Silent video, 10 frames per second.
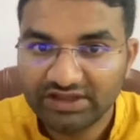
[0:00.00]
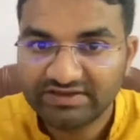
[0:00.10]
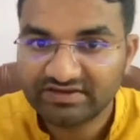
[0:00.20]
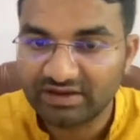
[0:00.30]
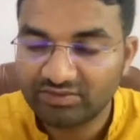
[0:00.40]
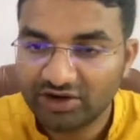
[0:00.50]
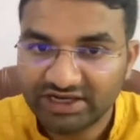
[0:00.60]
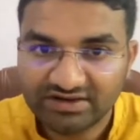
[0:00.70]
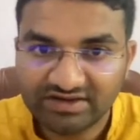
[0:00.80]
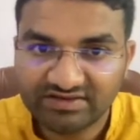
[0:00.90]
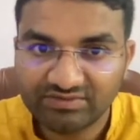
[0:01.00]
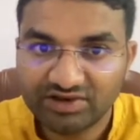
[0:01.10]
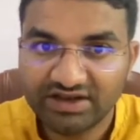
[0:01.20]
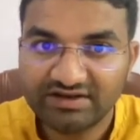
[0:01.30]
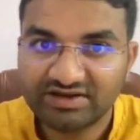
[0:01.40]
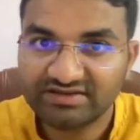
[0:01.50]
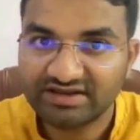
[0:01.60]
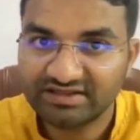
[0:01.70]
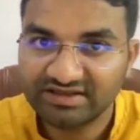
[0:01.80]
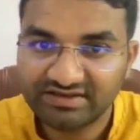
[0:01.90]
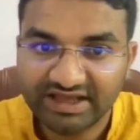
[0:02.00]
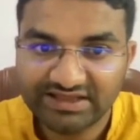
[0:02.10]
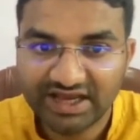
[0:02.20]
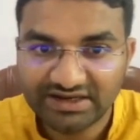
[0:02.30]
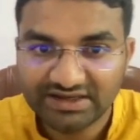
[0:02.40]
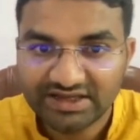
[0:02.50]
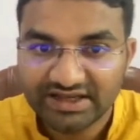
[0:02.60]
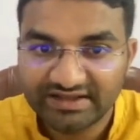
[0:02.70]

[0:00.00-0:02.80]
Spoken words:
this compound interest, simple interest and things like that.